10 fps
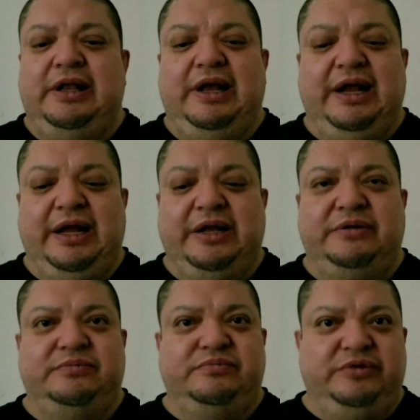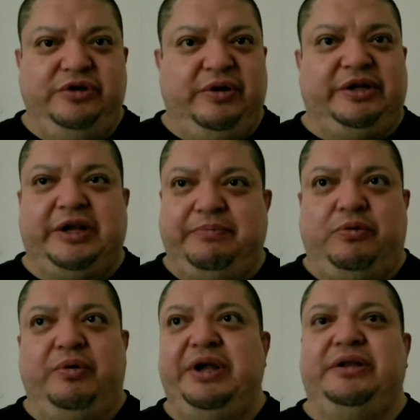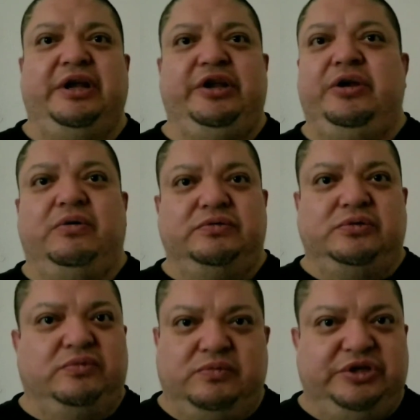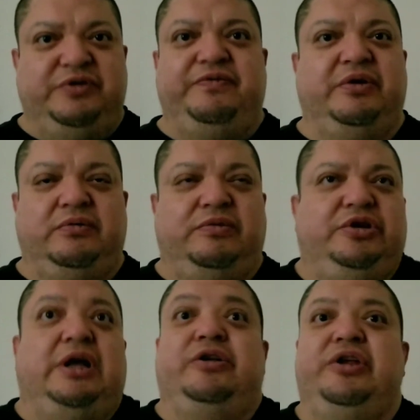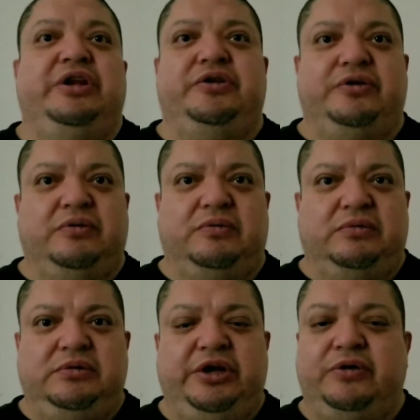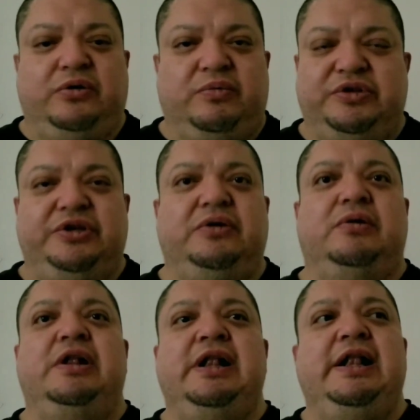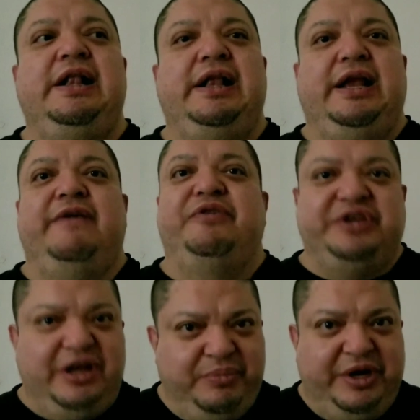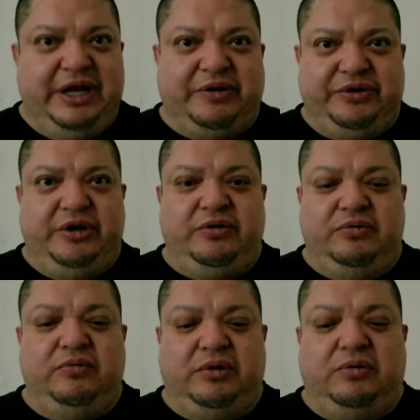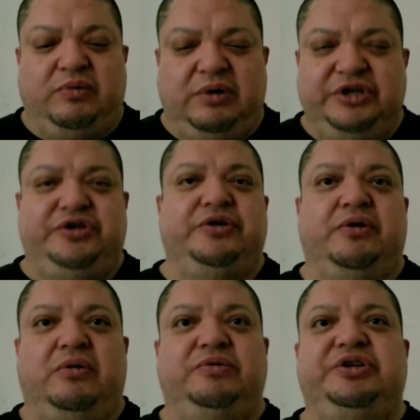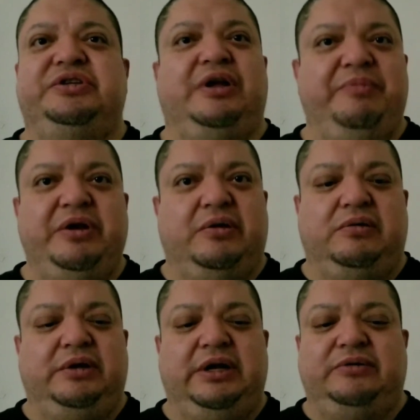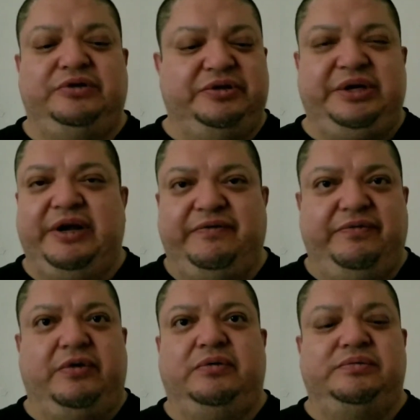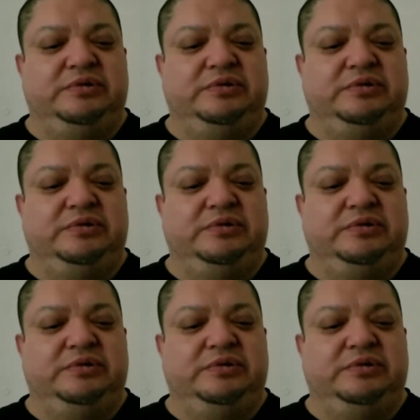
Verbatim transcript: and you're at that point that you don't know what you feel, what the hell you need to do. You don't know what to do. If there's anybody out there who uh, wants to know, just let me know and I'll just give the,